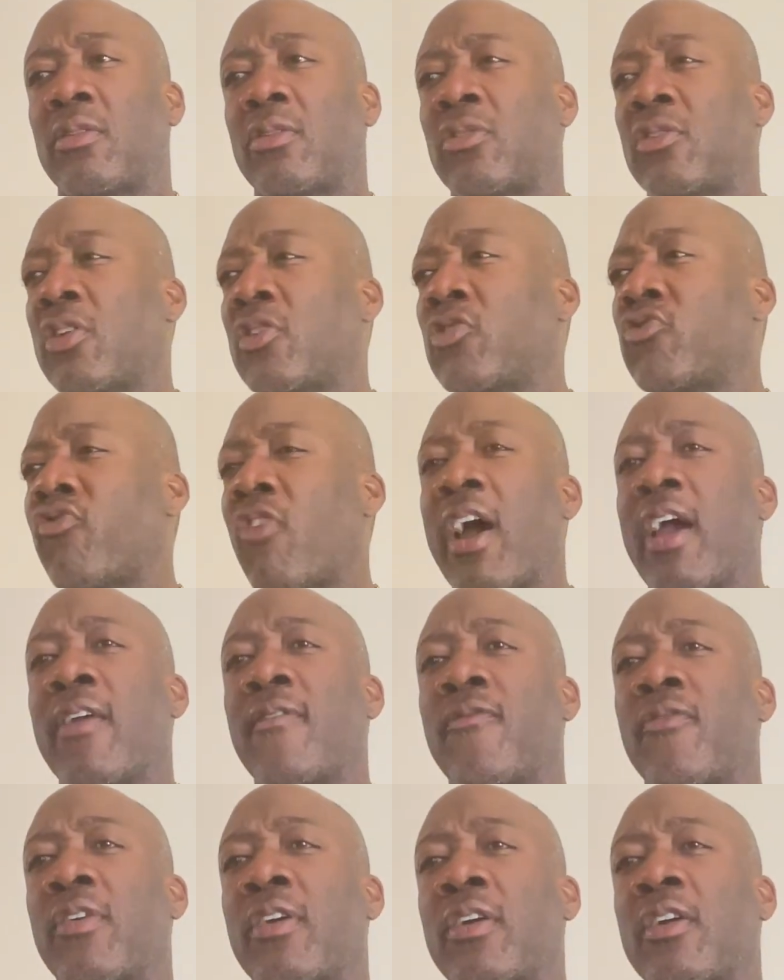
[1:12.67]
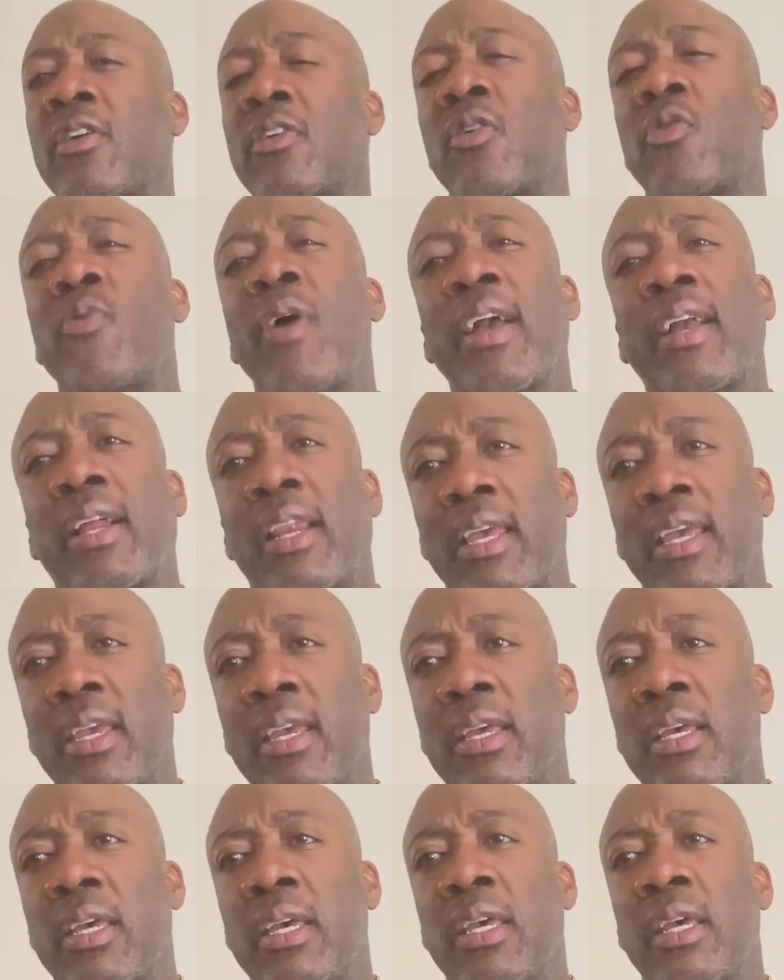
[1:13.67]
to drive correctly.
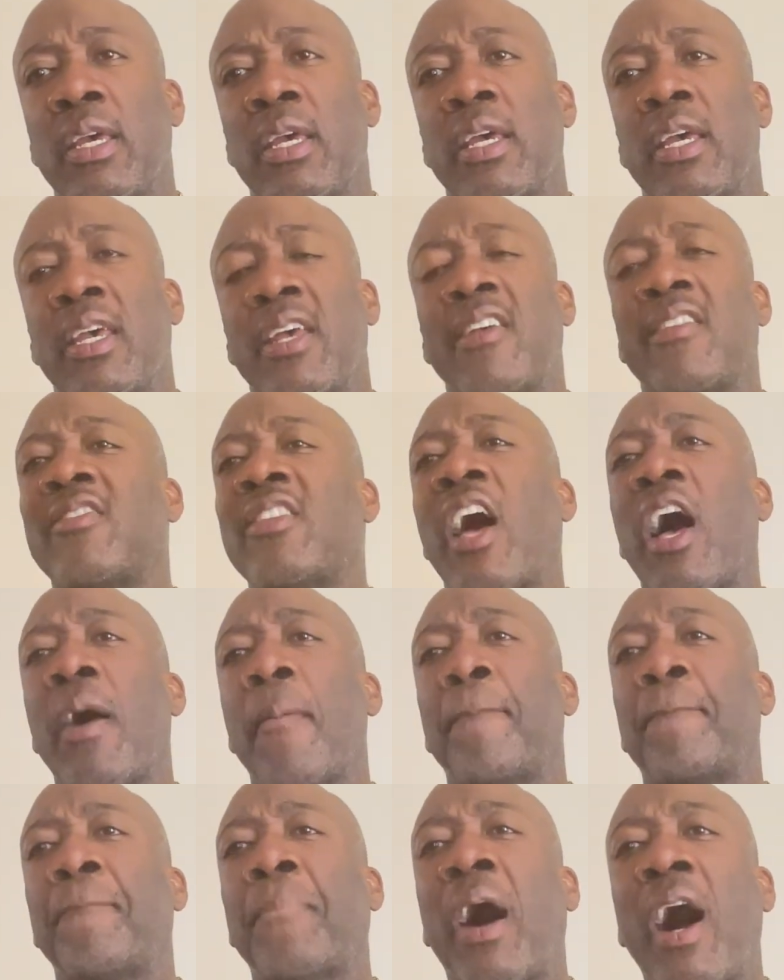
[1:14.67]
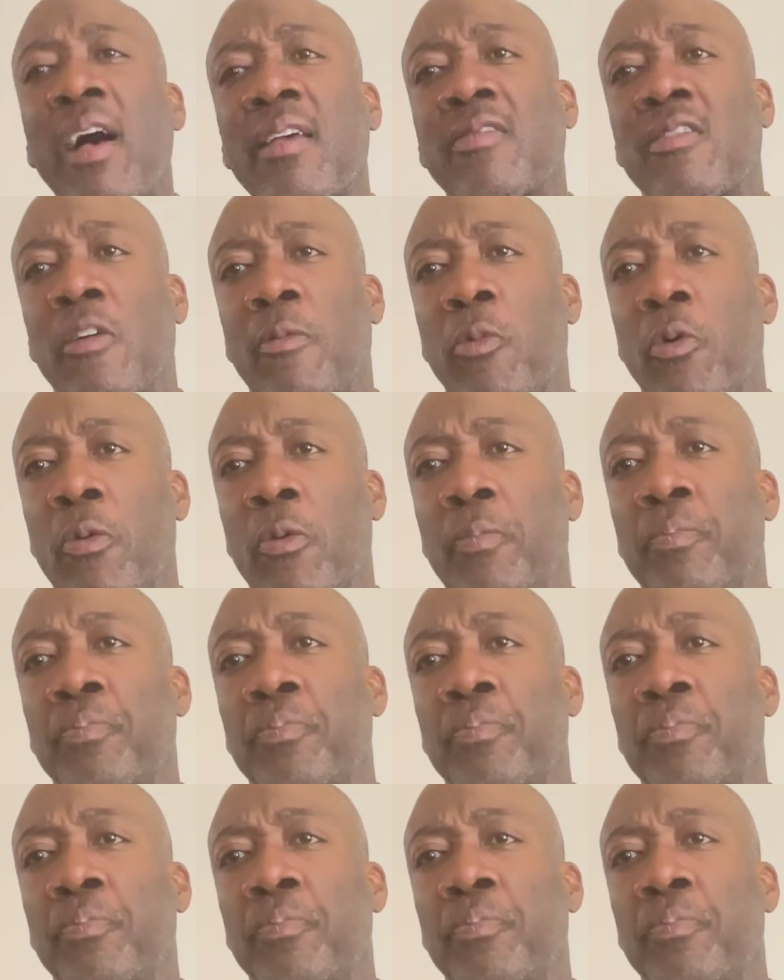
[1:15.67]
It's not possible.